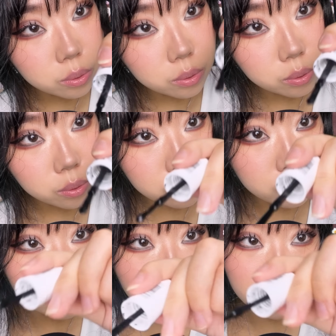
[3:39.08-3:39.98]

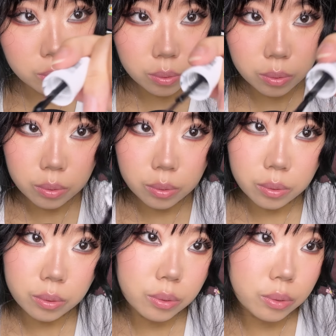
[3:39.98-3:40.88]

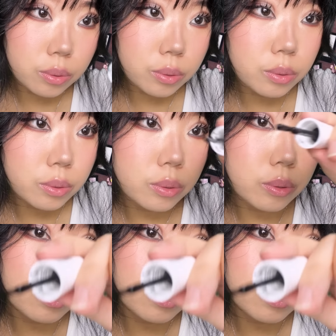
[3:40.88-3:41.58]
Nobody speaks.